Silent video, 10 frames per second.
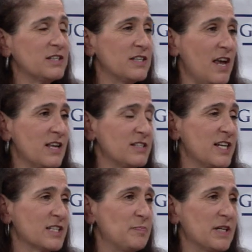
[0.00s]
has an
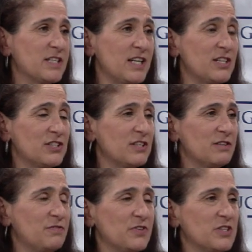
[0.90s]

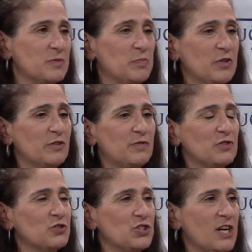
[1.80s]
expectation for this
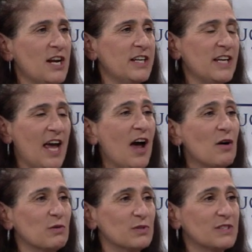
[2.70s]
beautiful, shiny
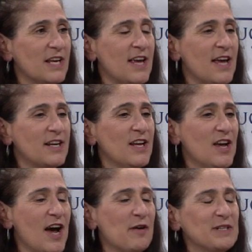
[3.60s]
house. And
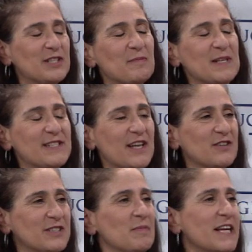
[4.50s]
I always tell my
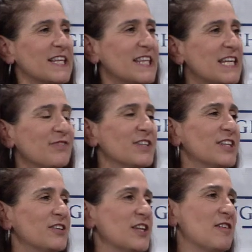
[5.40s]
sellers, I'm like, leave a
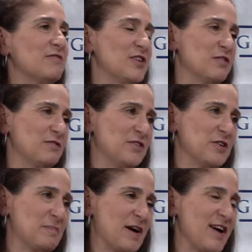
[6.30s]
little love note for
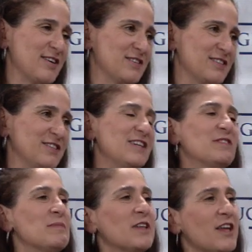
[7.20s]
your buyers. Leave
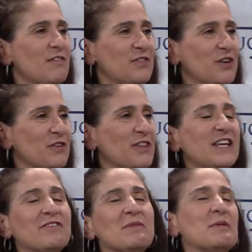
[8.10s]
them a love note.
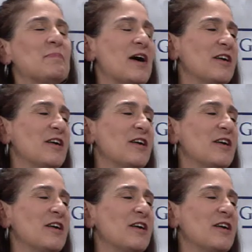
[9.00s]
Leave them a bottle